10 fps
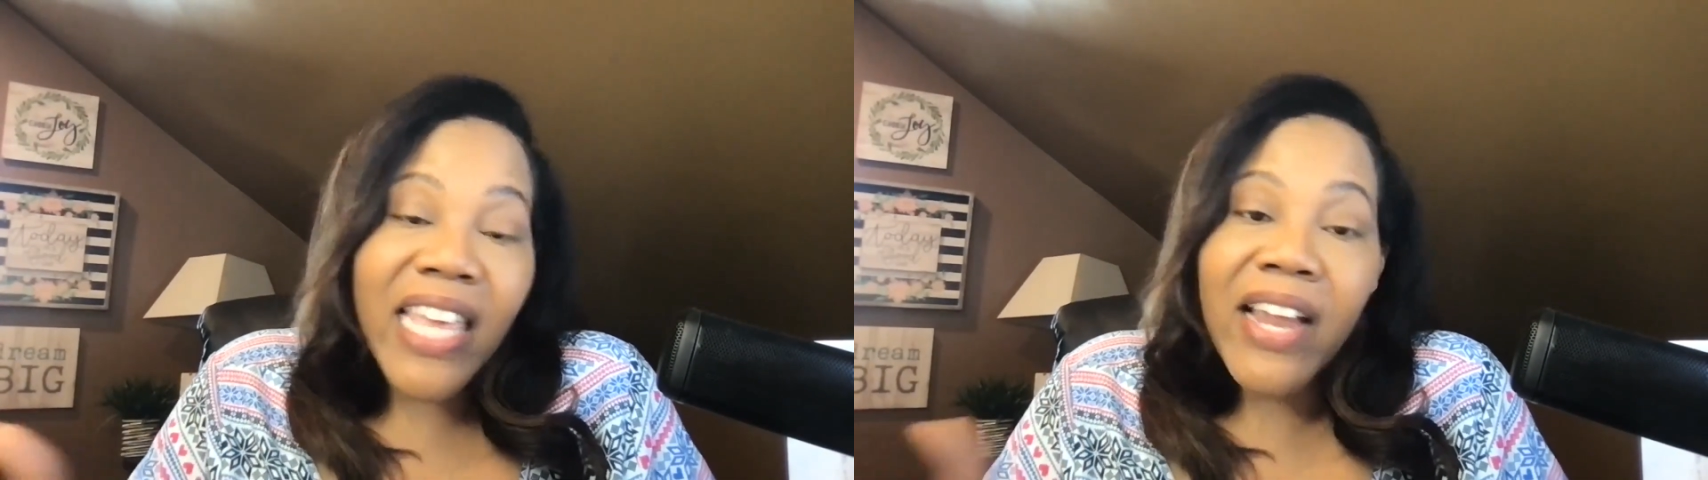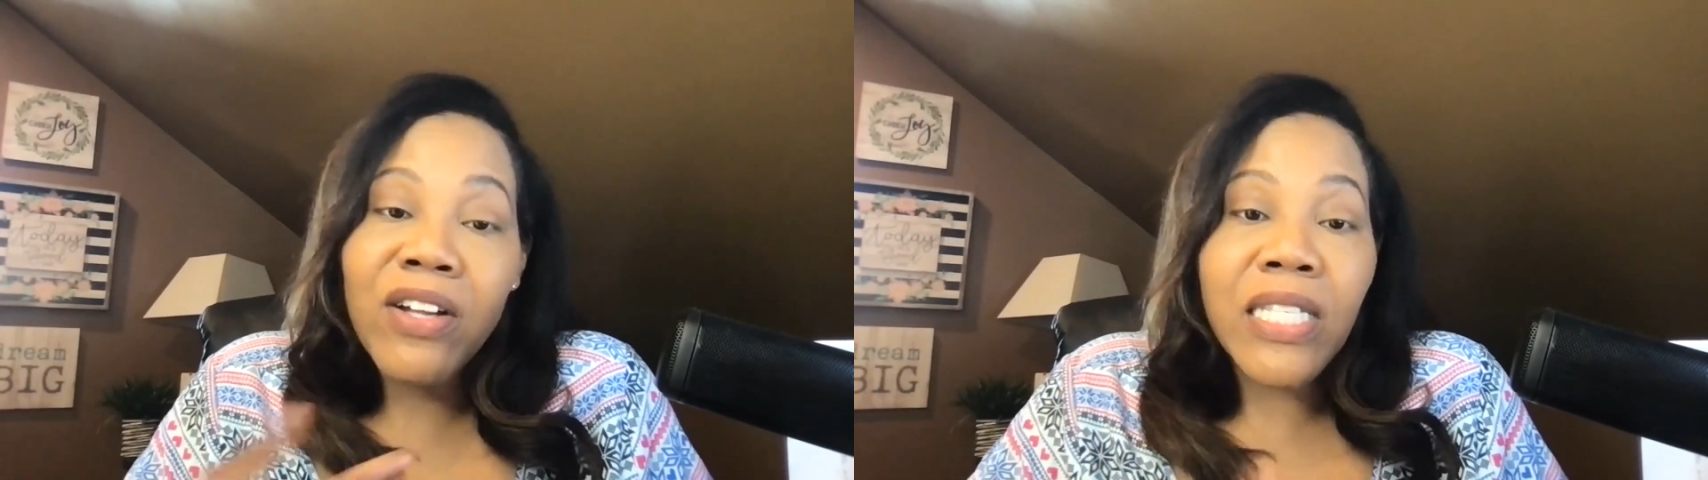
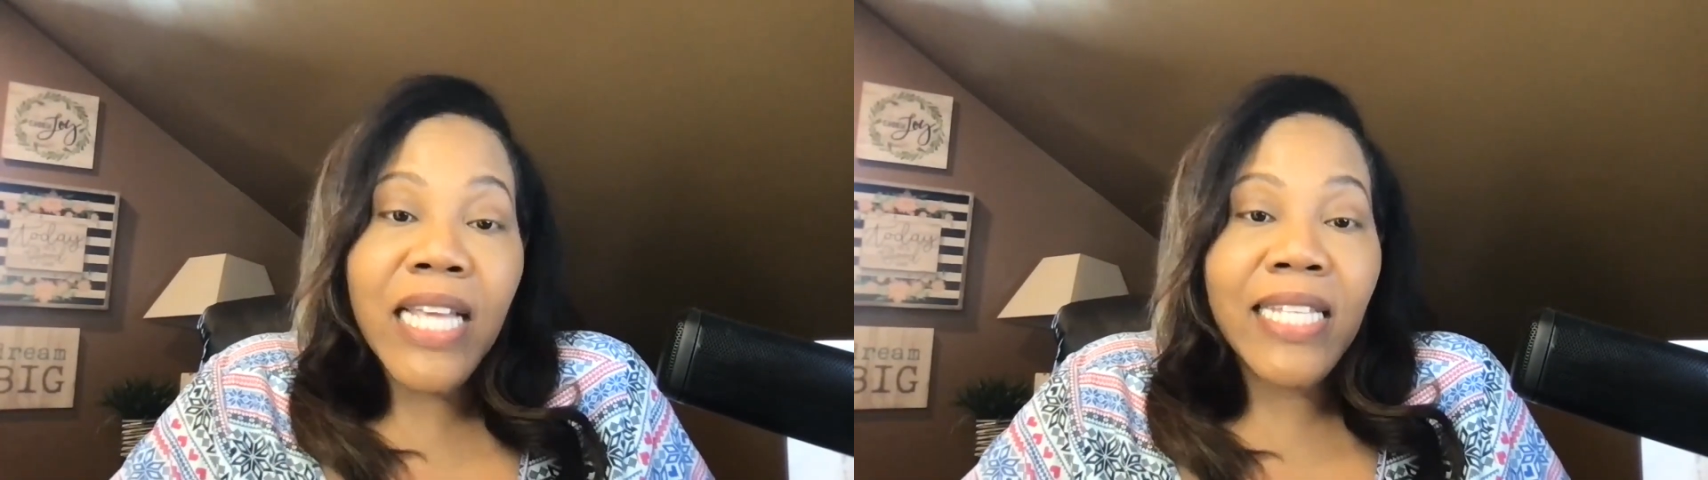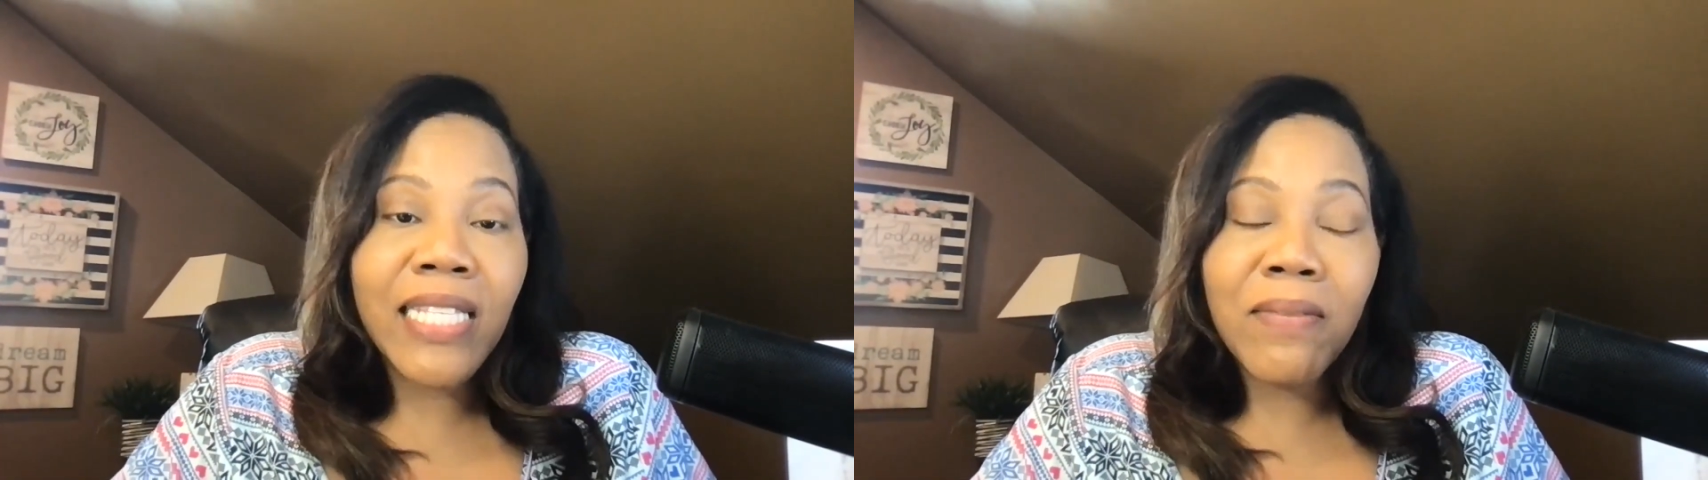there
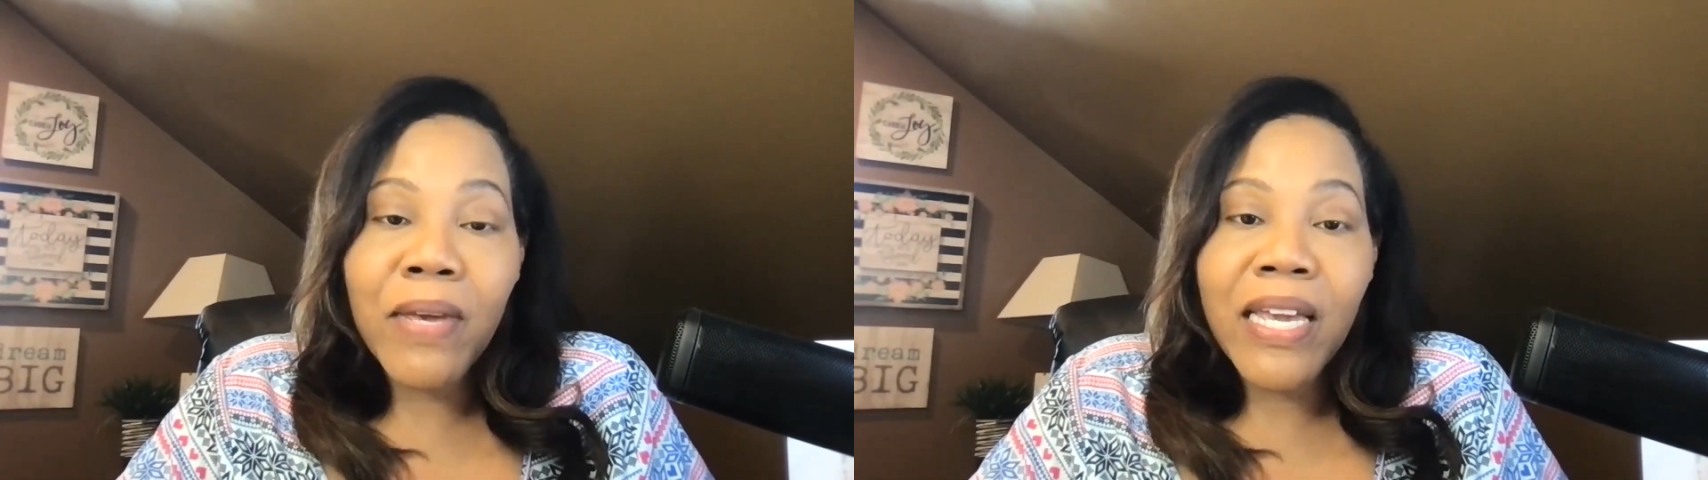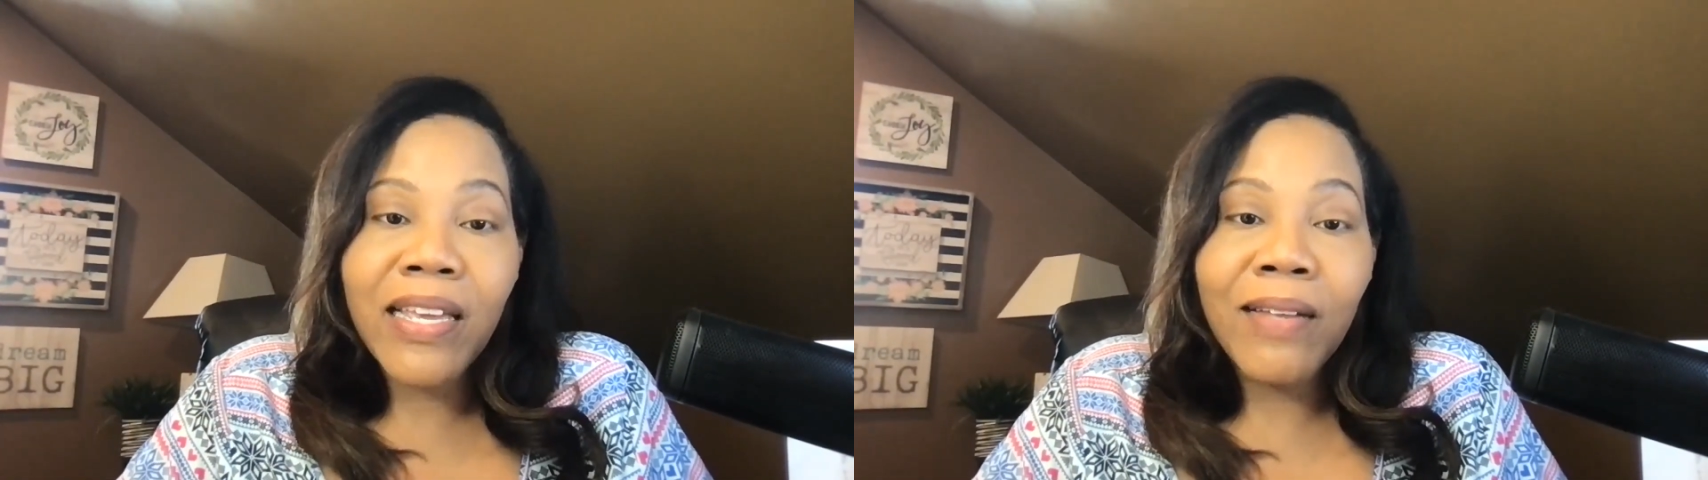said to
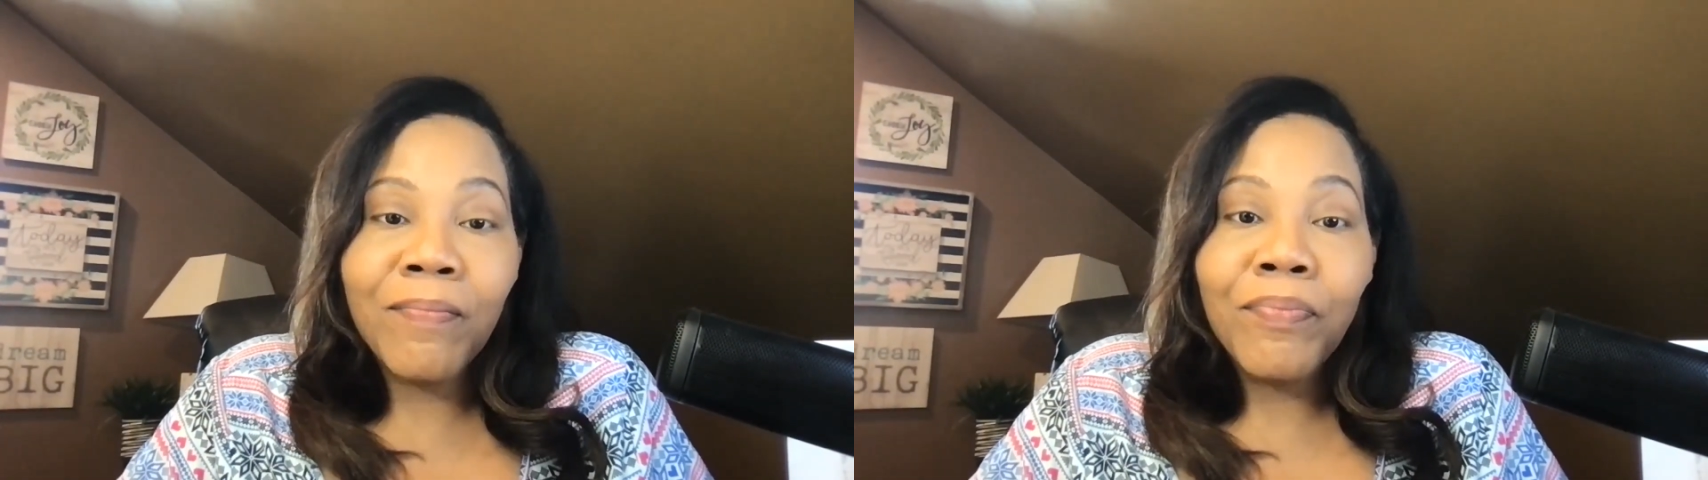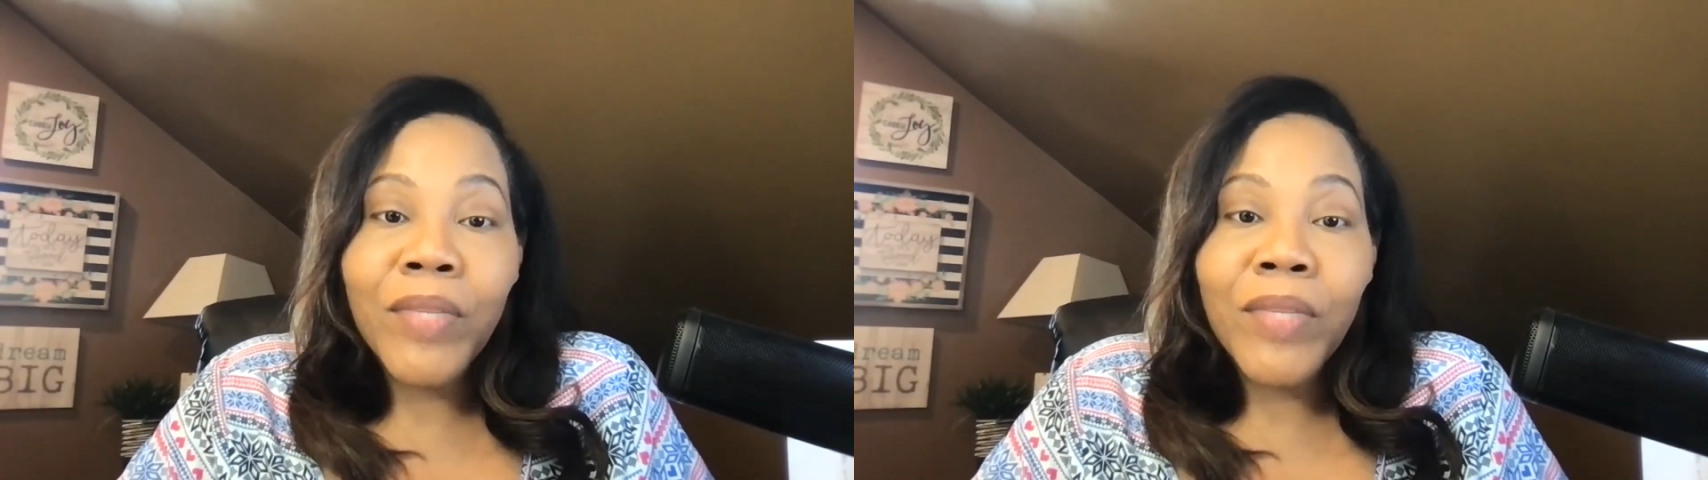me,